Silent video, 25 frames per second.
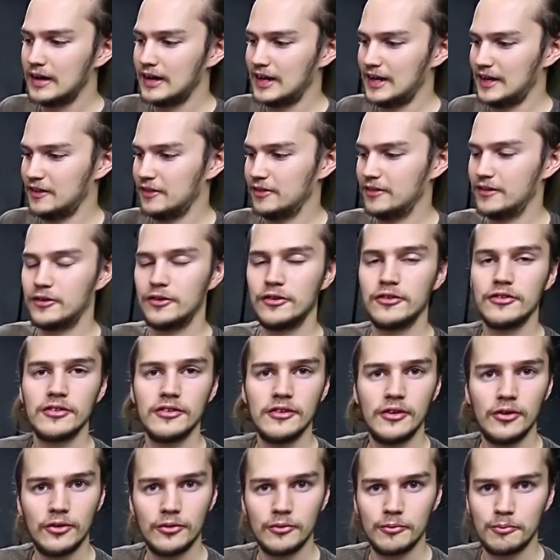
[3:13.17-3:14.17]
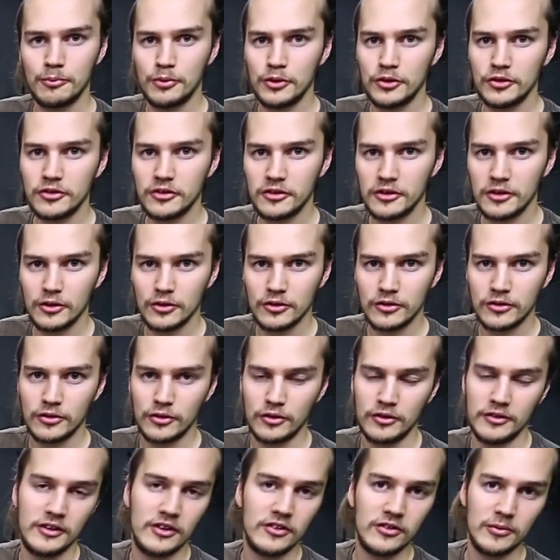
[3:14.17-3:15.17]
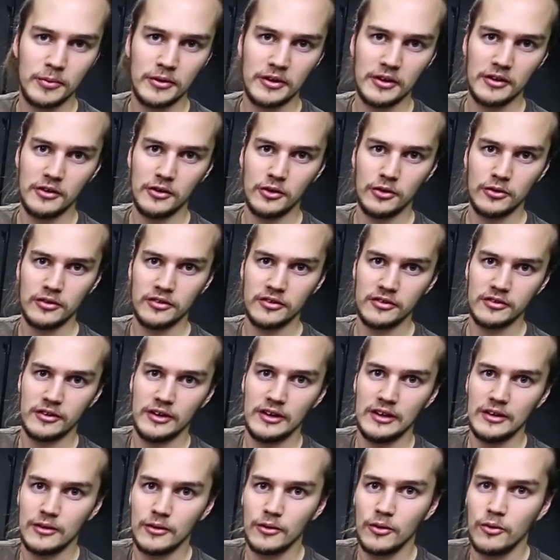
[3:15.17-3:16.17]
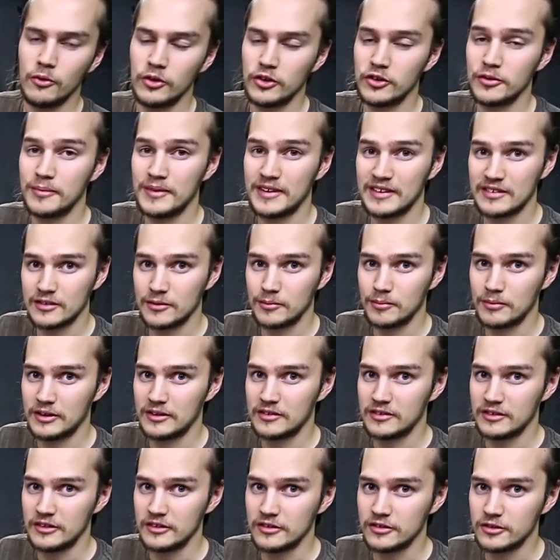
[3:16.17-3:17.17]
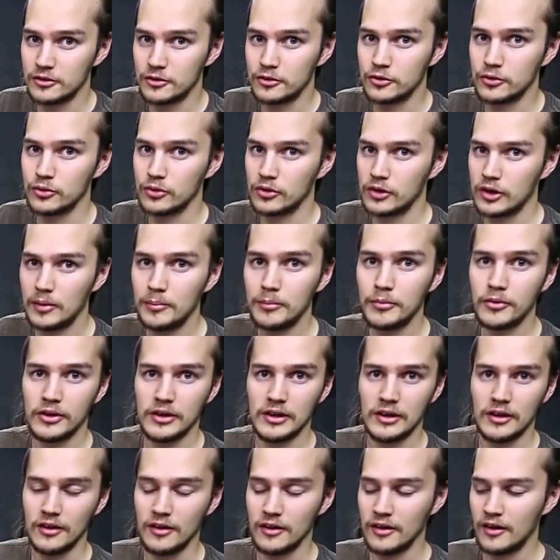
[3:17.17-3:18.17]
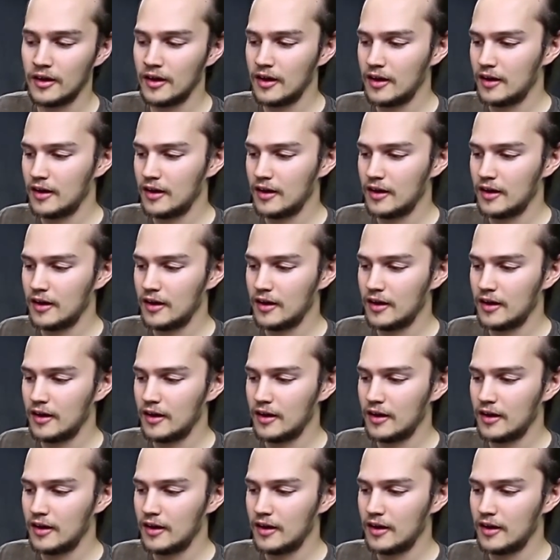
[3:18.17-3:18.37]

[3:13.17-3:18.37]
and there's no pushed notes or anticipated notes yet, which makes it much easier to comprehend.